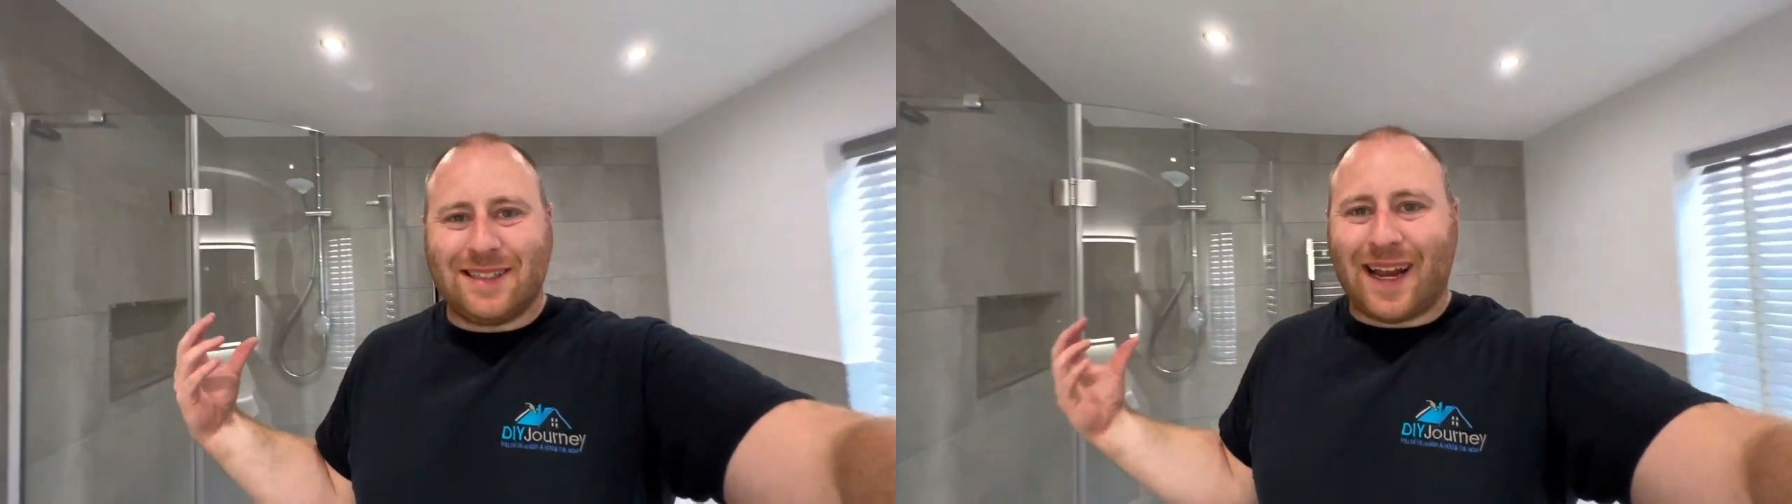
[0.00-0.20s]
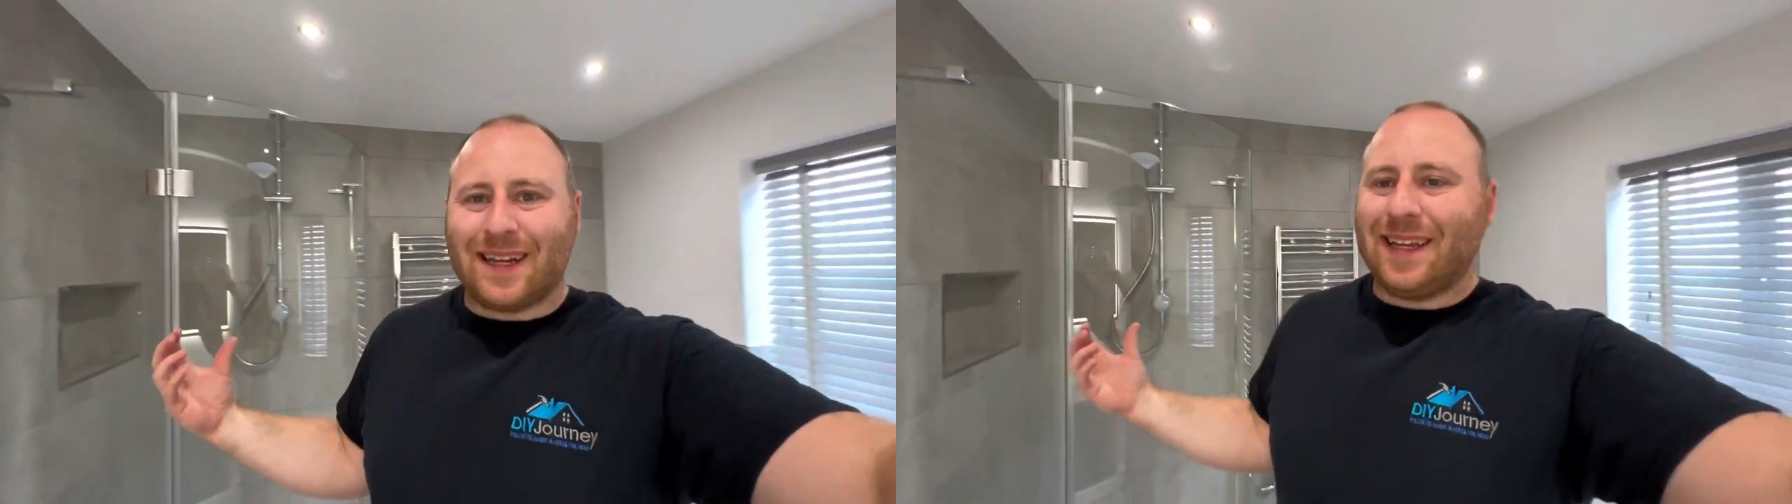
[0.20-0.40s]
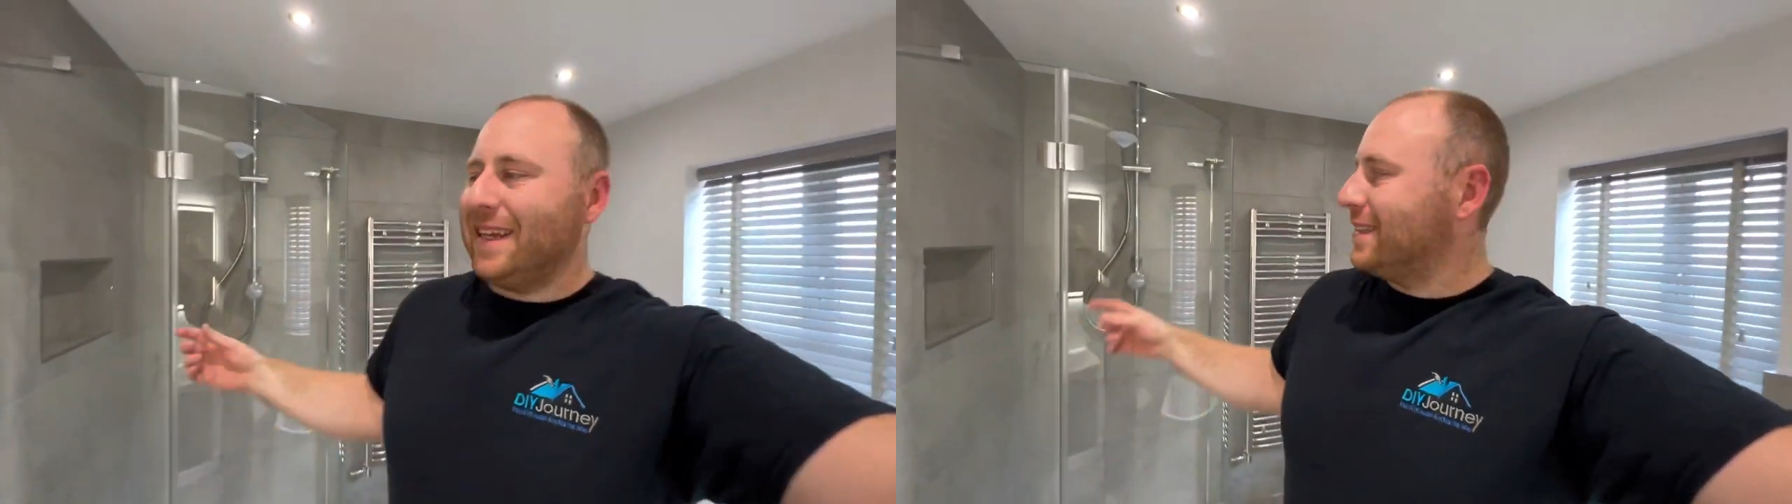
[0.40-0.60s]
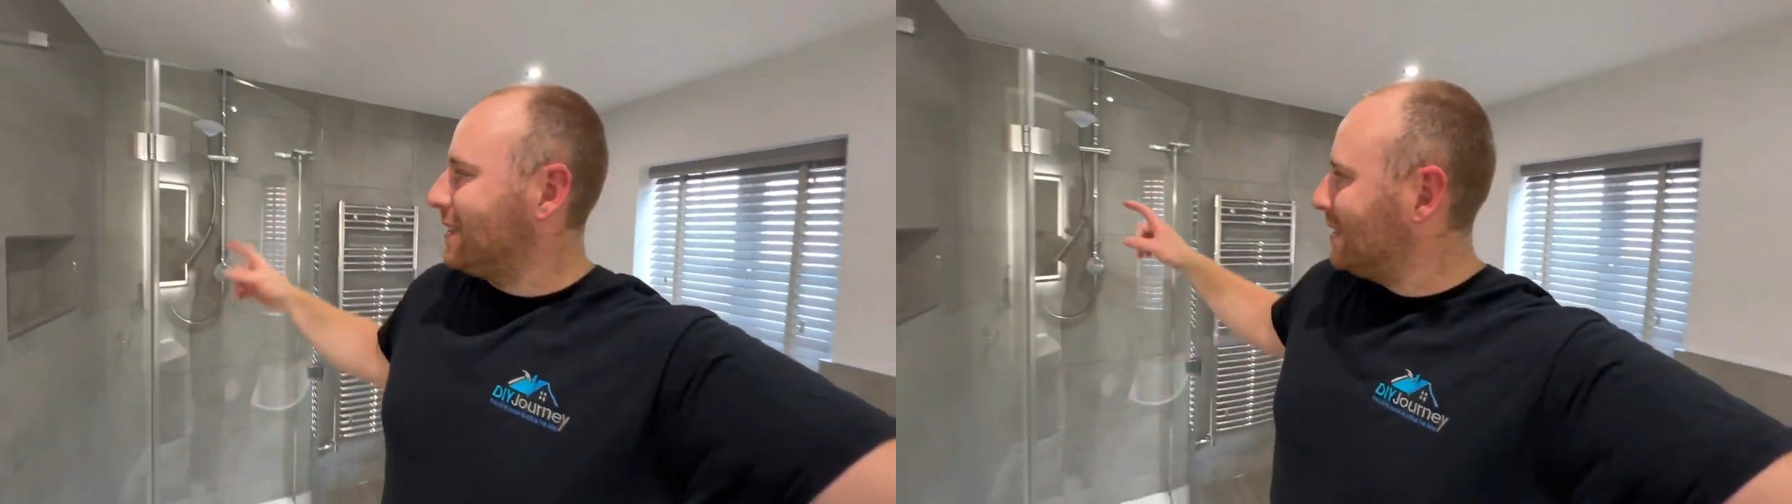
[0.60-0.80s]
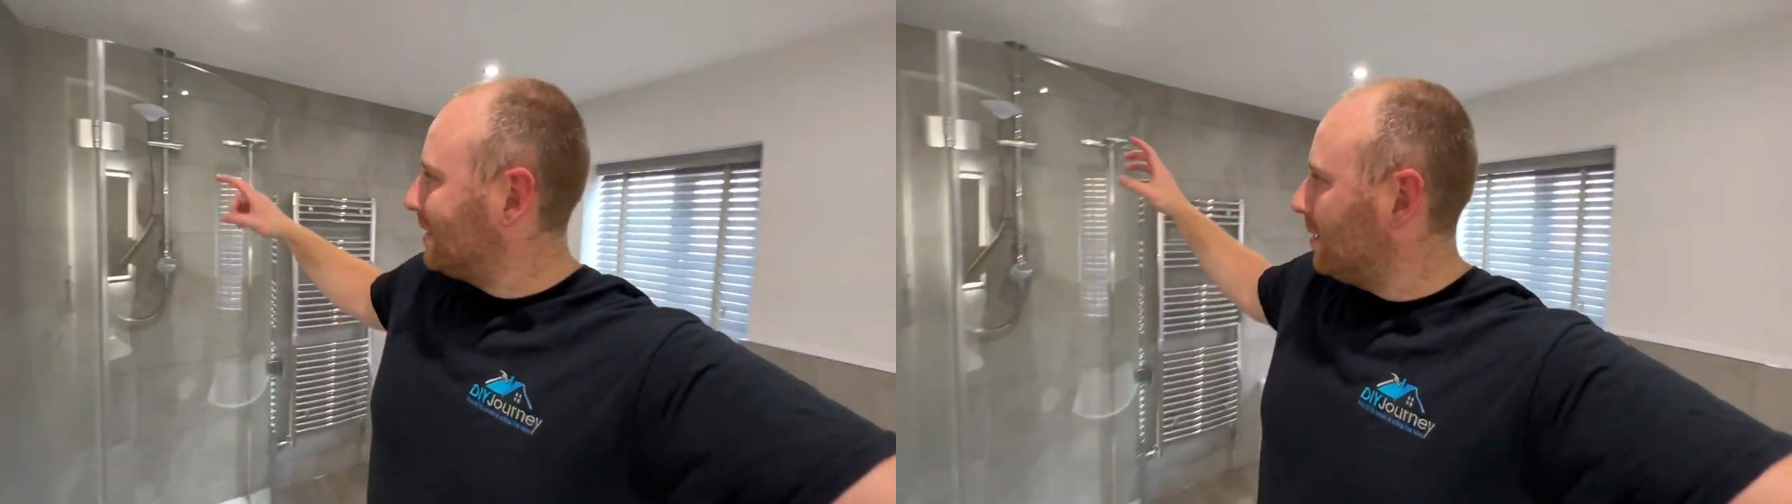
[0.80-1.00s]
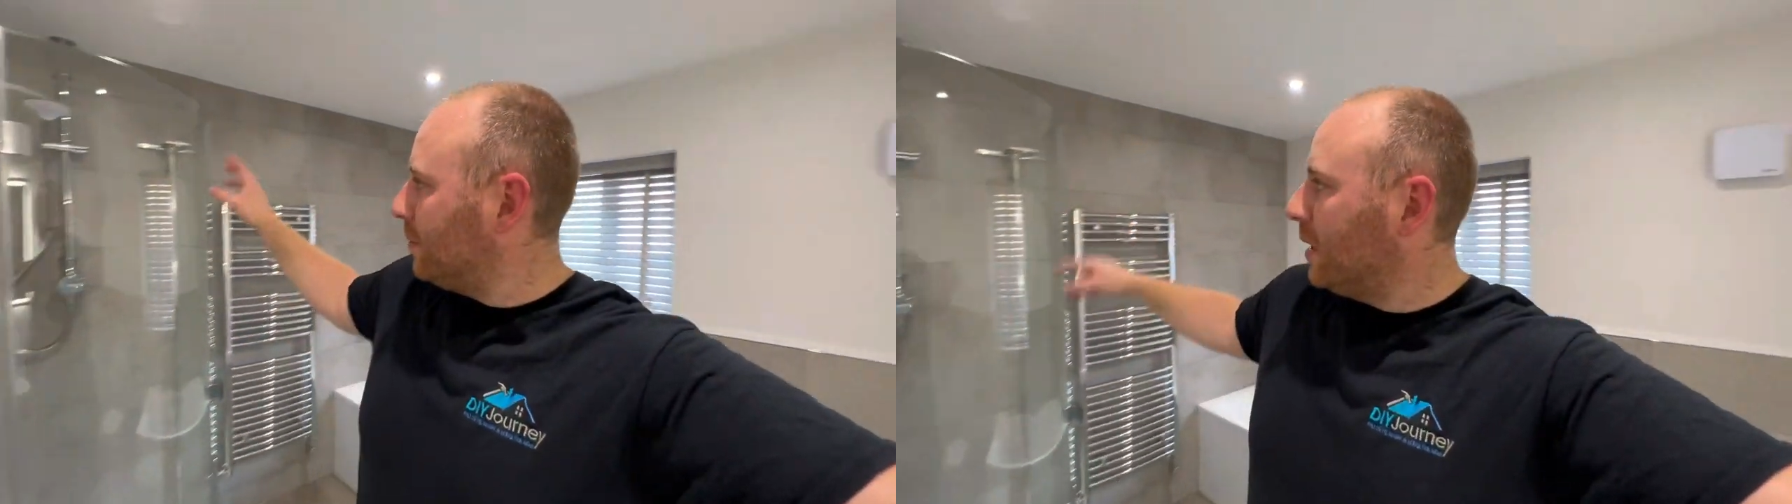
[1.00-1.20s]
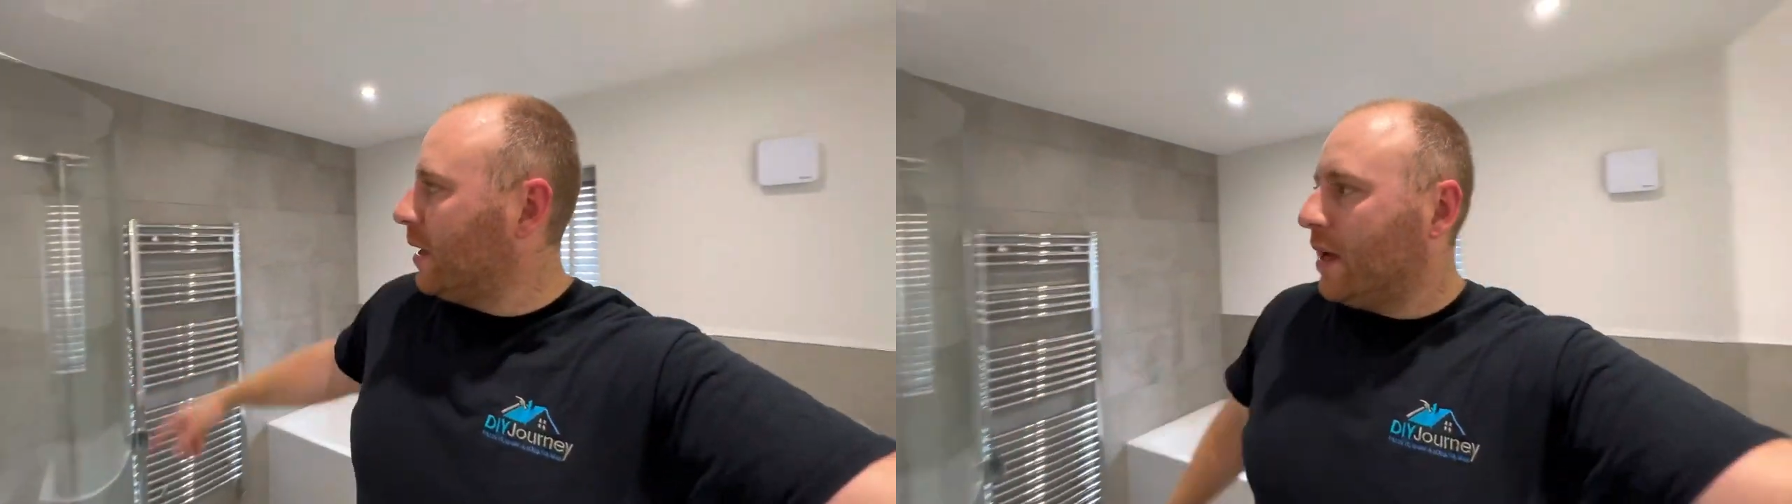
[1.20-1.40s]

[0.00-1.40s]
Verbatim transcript: tanking system.